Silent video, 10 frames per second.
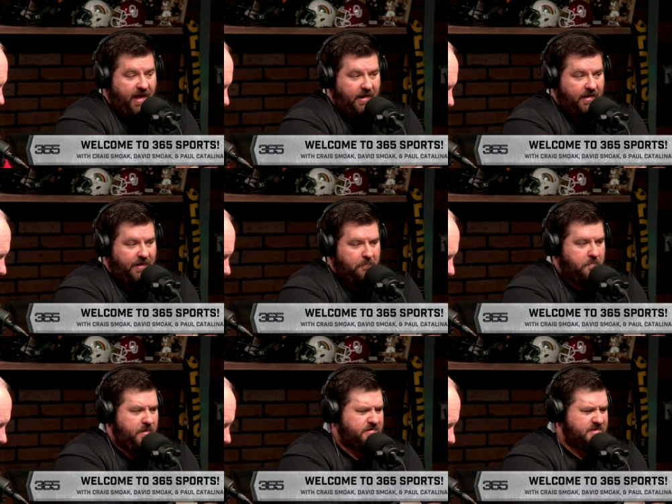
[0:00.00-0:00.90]

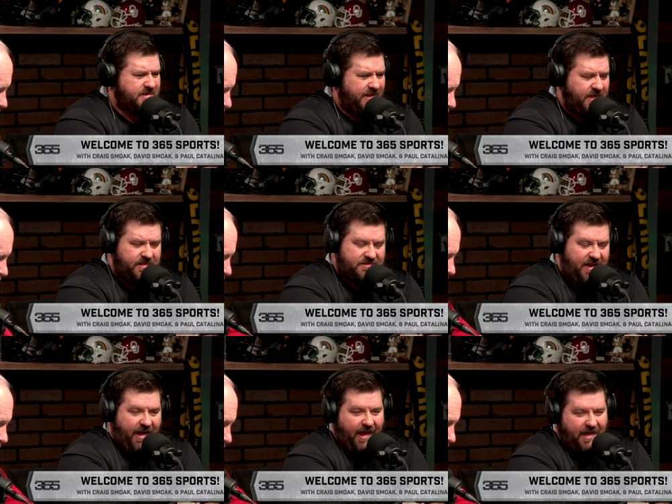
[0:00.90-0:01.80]
that. This is, I think, the
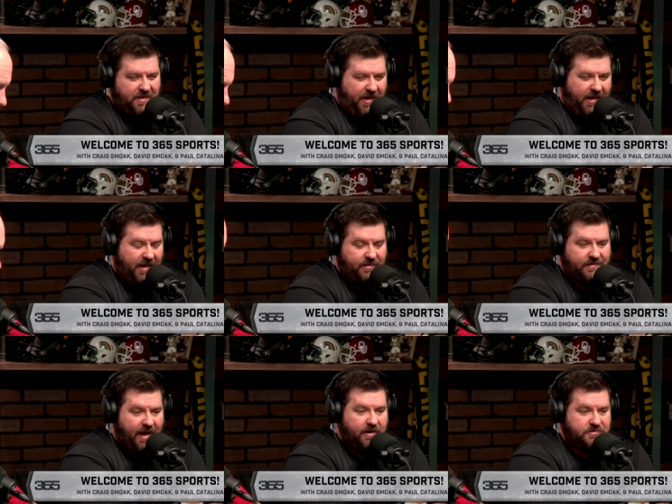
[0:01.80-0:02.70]
second guy that kind of kicked
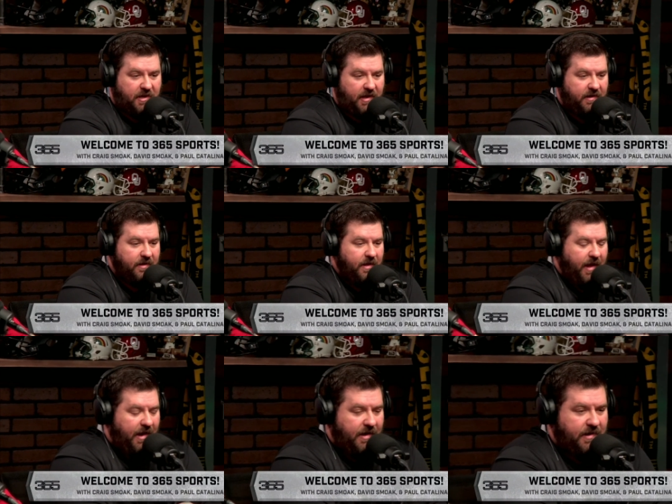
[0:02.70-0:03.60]
the tires on,
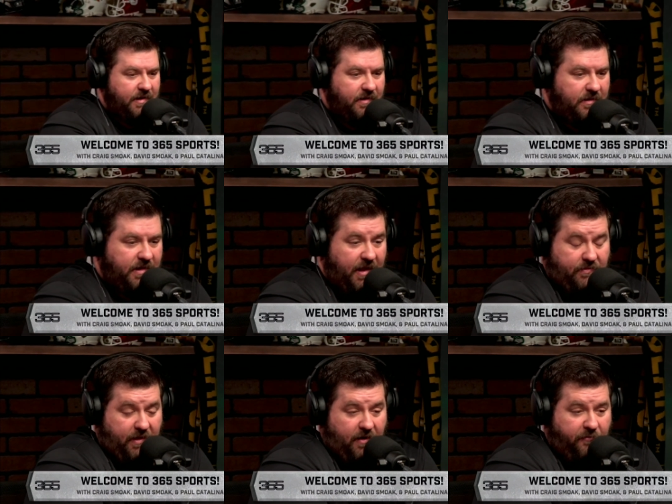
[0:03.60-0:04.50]
and it didn't
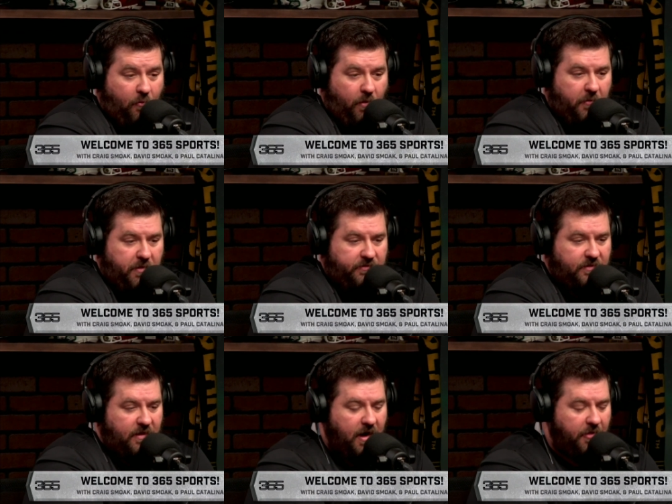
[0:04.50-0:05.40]
get there for one
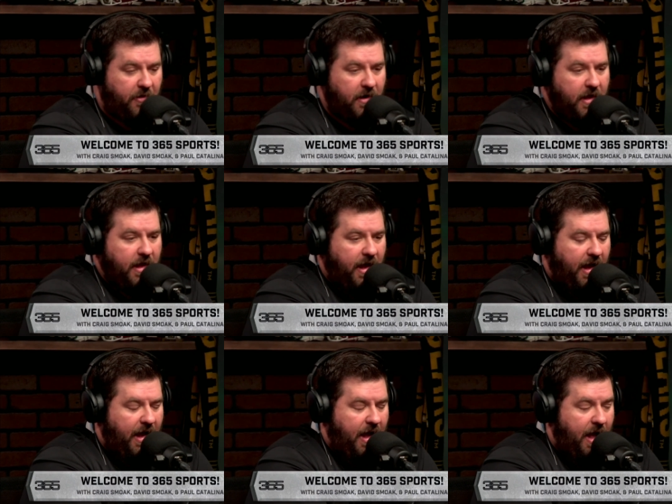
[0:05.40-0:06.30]
reason or another.
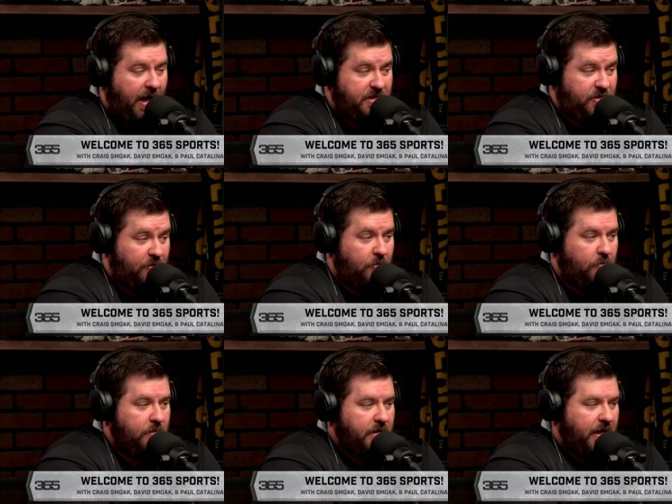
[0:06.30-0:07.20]
I
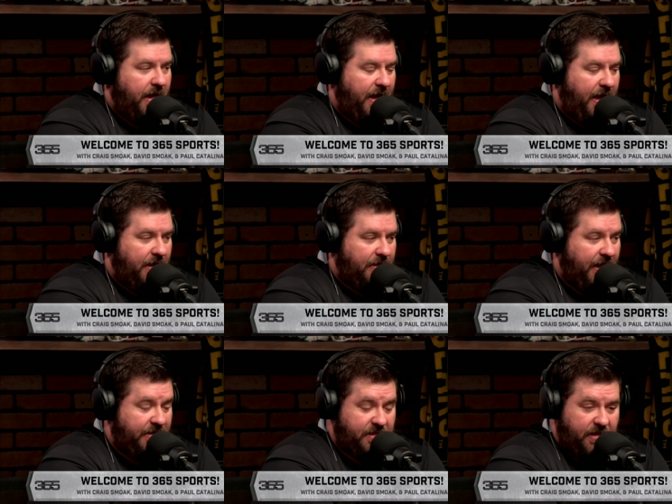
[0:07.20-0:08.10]
do
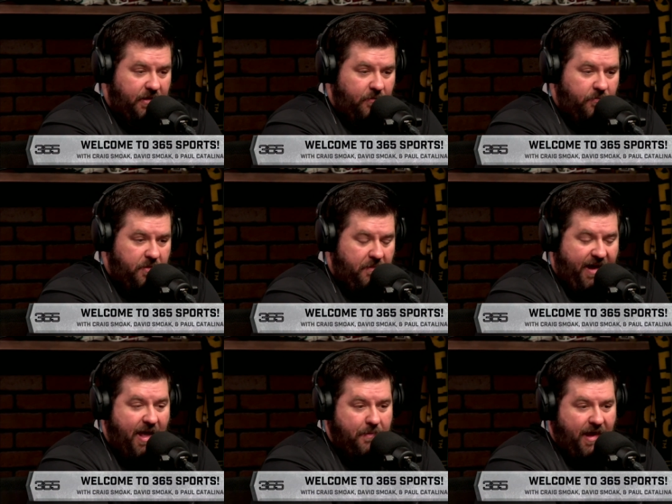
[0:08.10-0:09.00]
like the
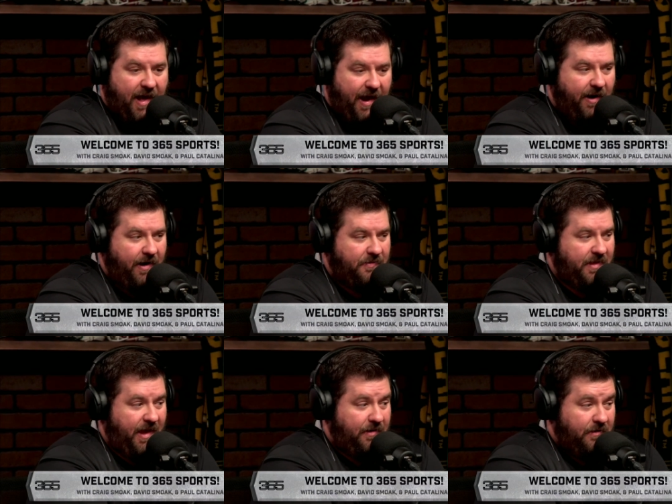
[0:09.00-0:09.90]
Miami hire
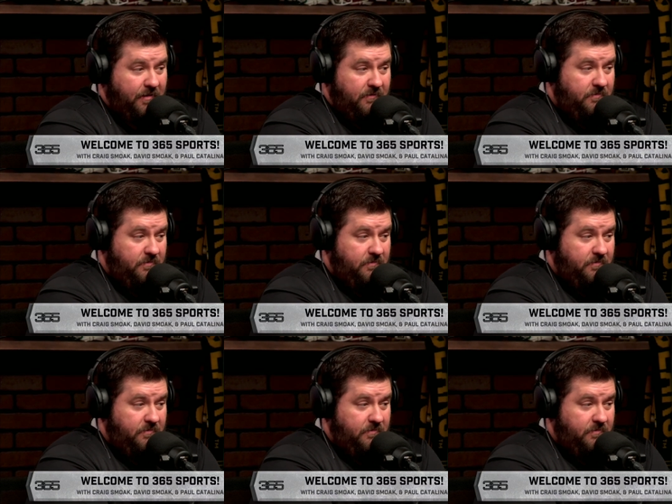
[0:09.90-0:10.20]
in that,